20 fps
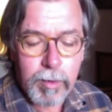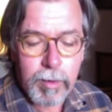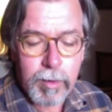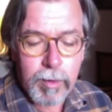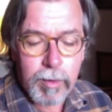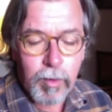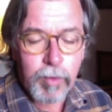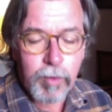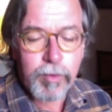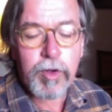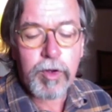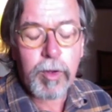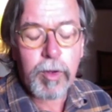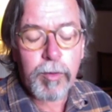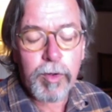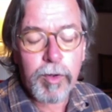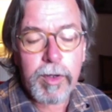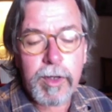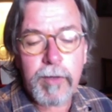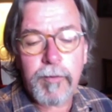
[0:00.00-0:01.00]
Coastal
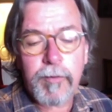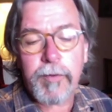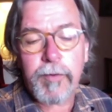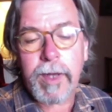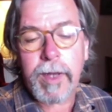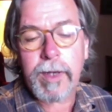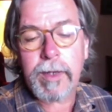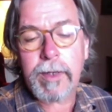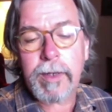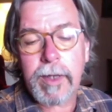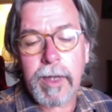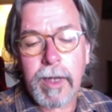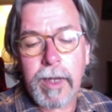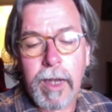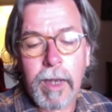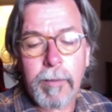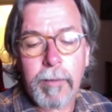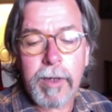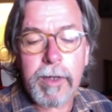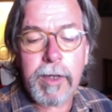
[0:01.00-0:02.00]
Community Fund,
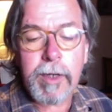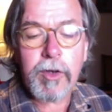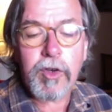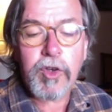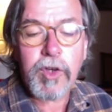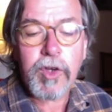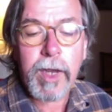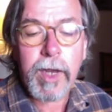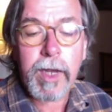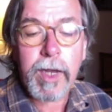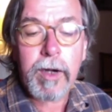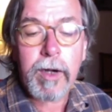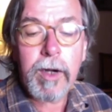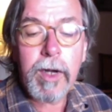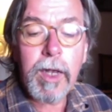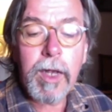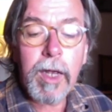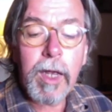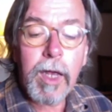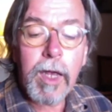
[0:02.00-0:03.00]
Aberdeenshire,
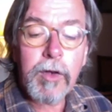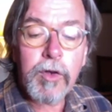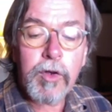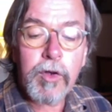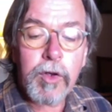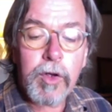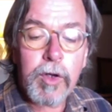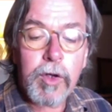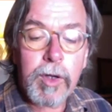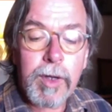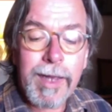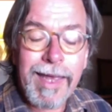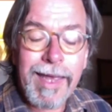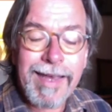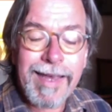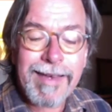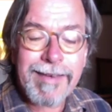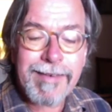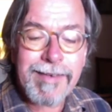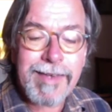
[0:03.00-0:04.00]
to
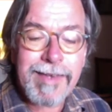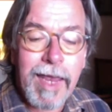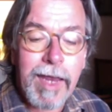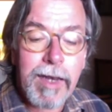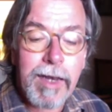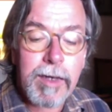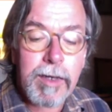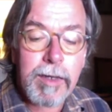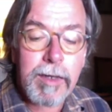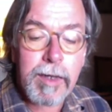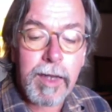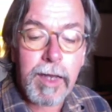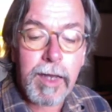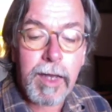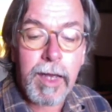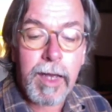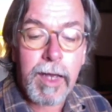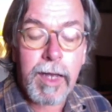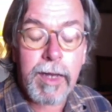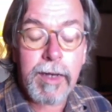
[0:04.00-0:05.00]
extend
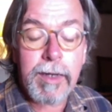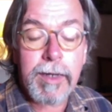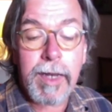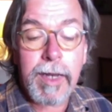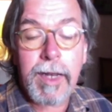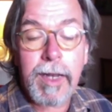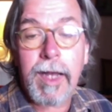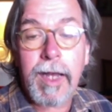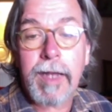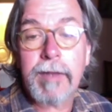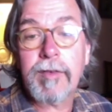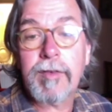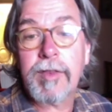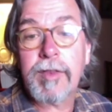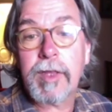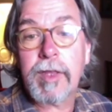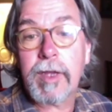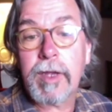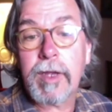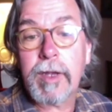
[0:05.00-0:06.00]
and enhance
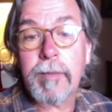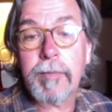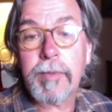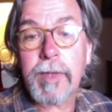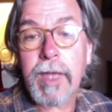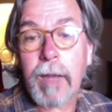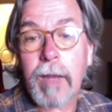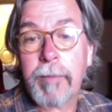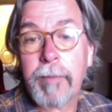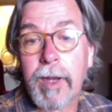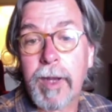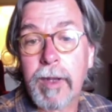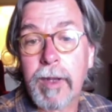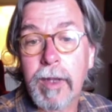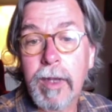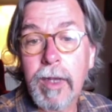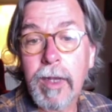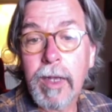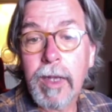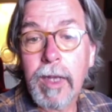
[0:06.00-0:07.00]
the car park.
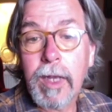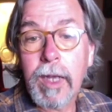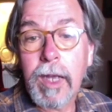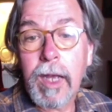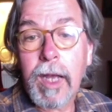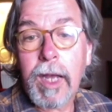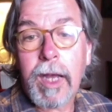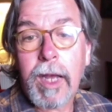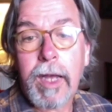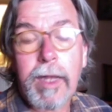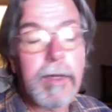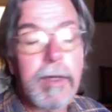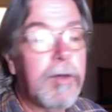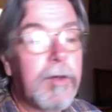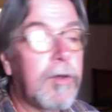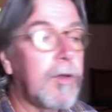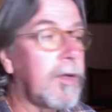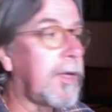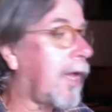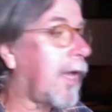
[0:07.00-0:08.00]
And
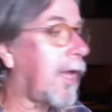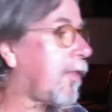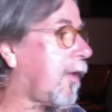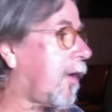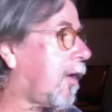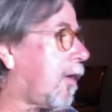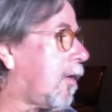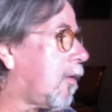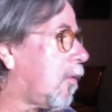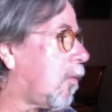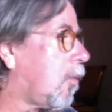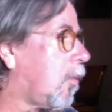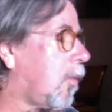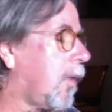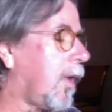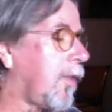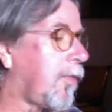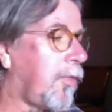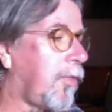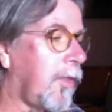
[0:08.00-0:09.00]
together
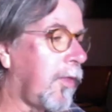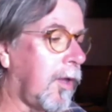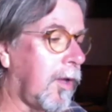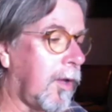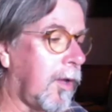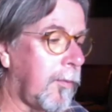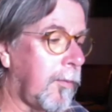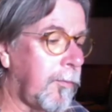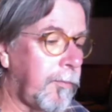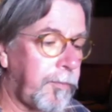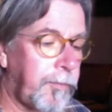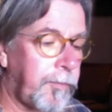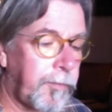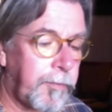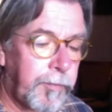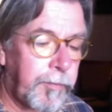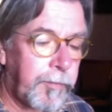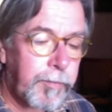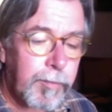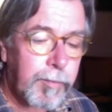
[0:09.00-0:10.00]
with
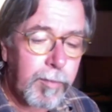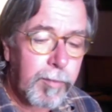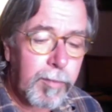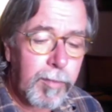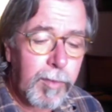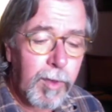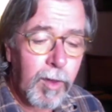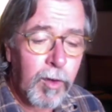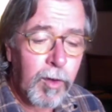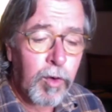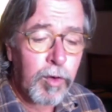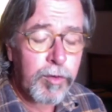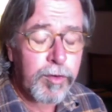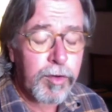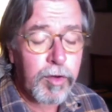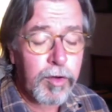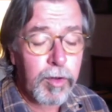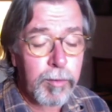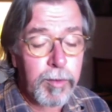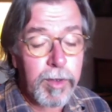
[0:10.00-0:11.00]
Coastal
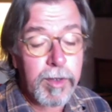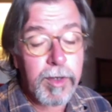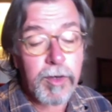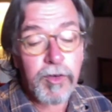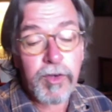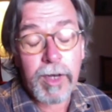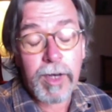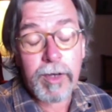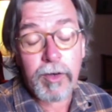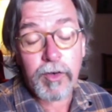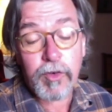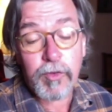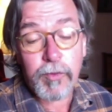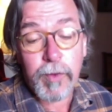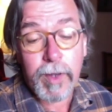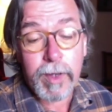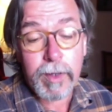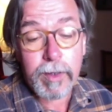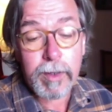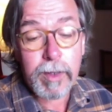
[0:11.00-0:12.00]
Community Challenge
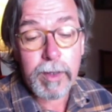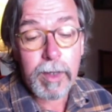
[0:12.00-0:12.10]
Fund,